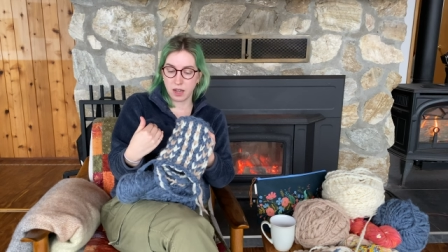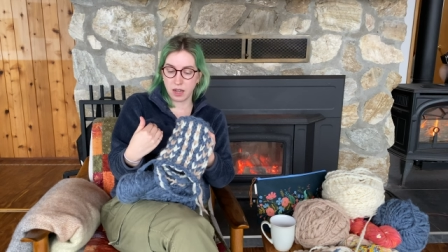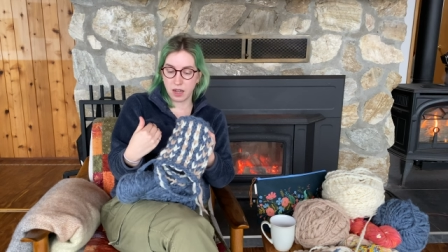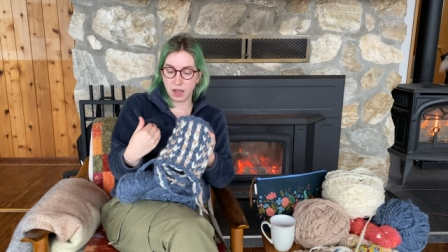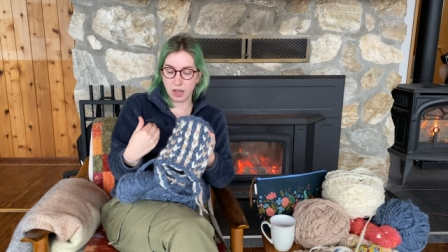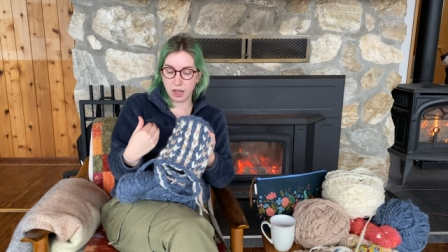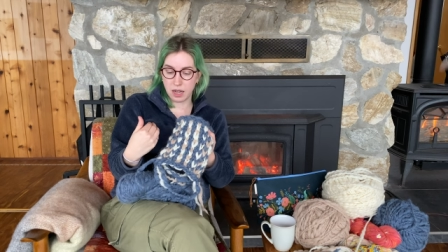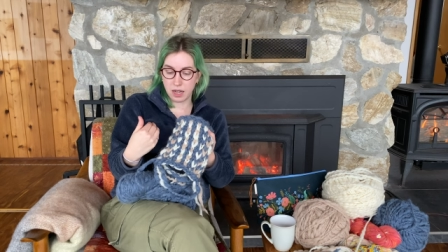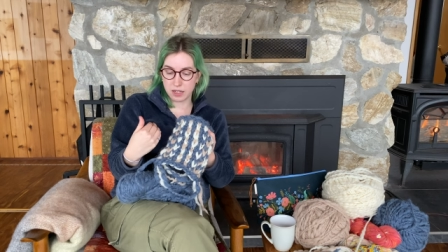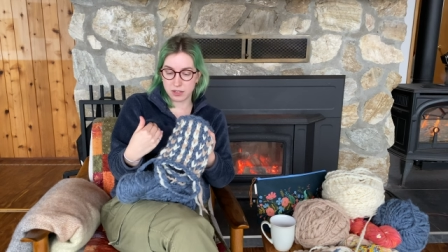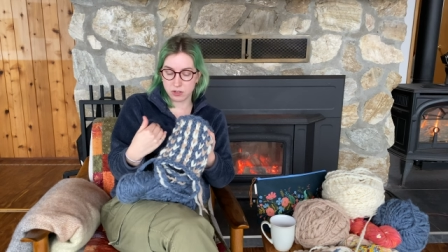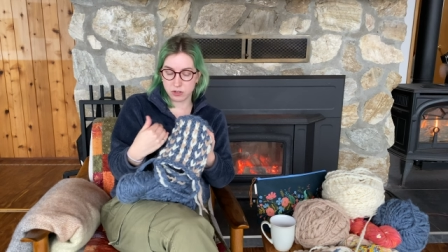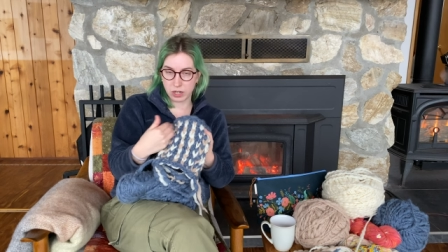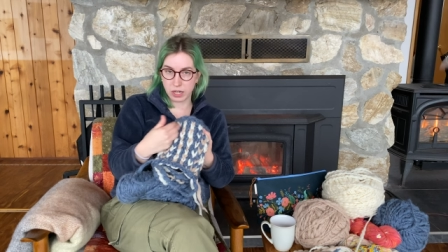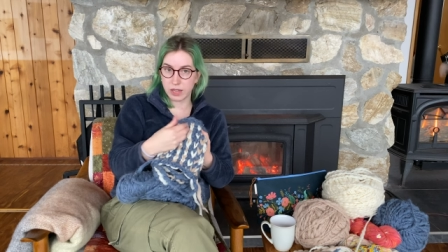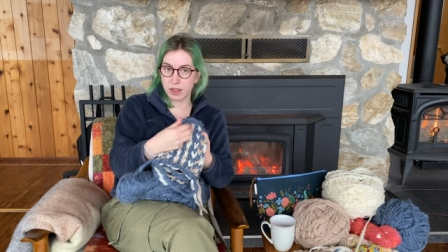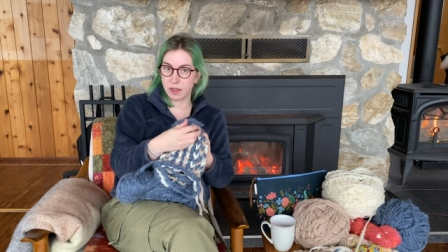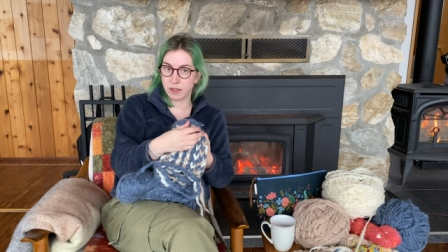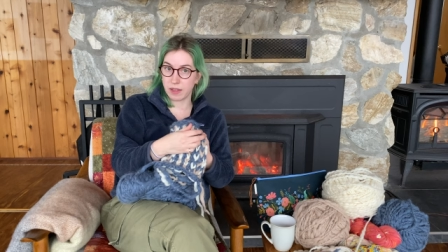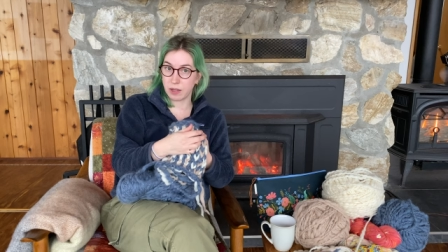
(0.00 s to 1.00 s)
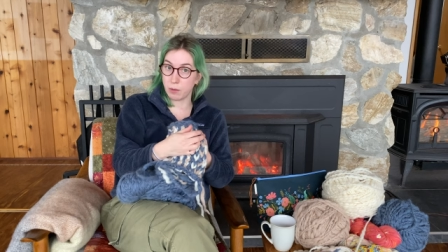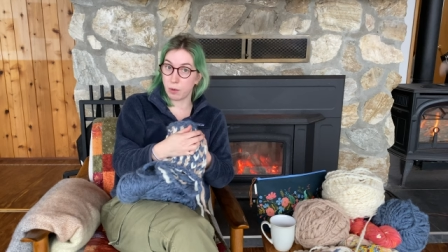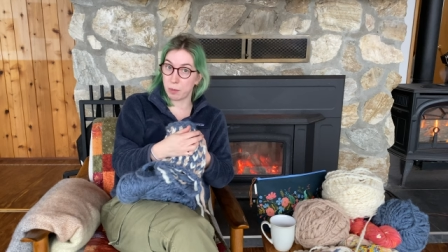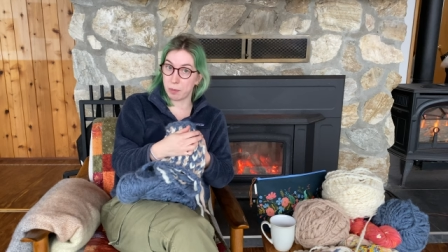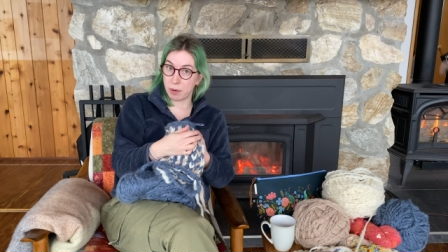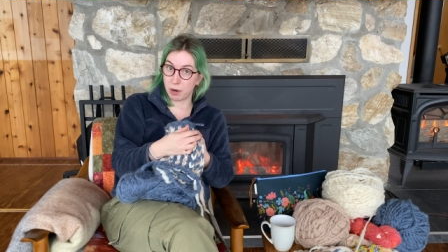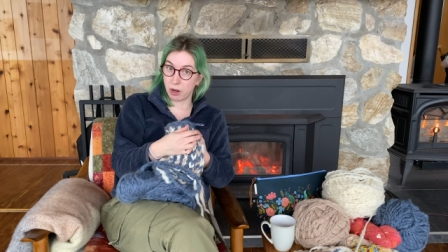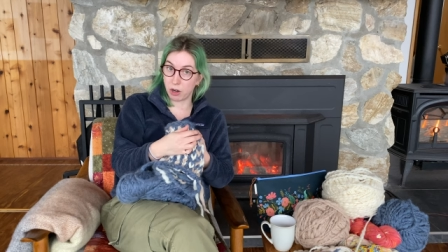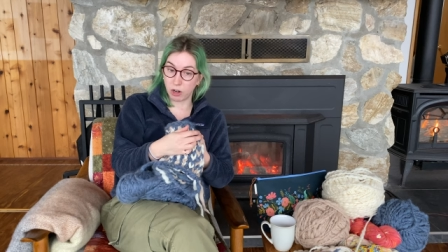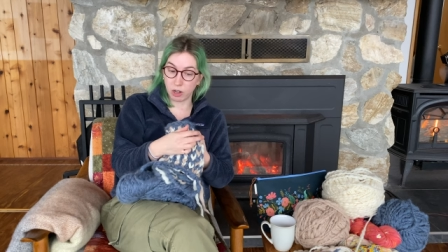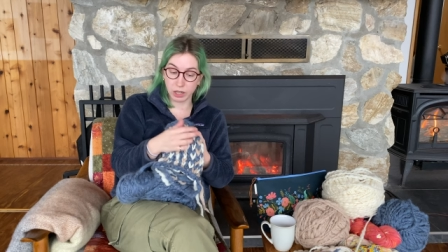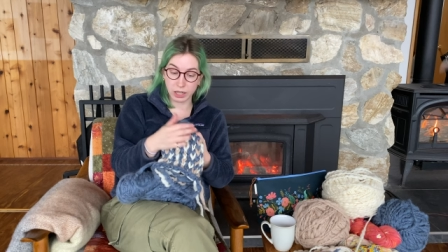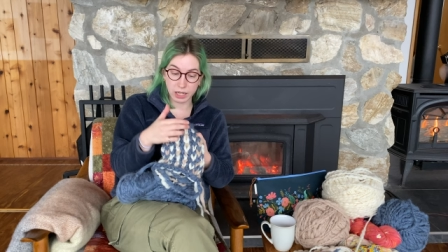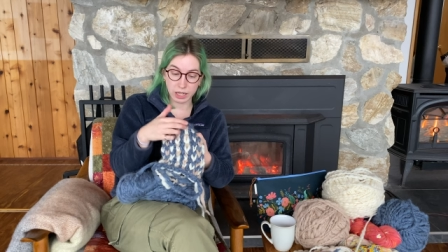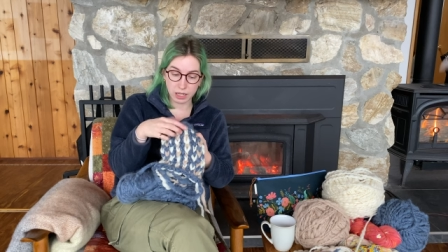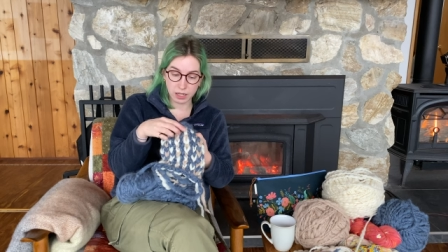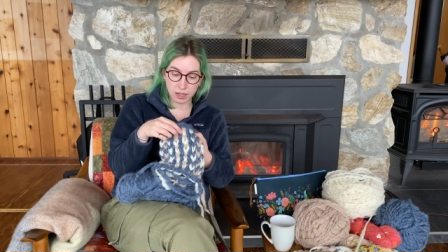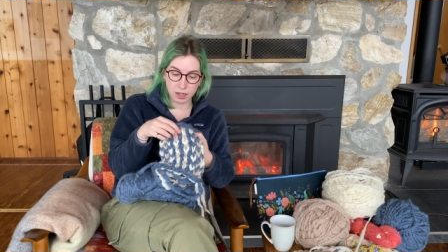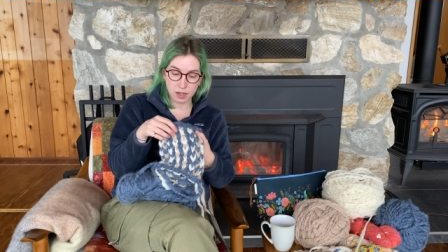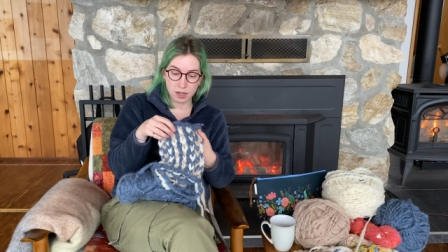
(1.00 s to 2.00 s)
uh, strength than they will purl in.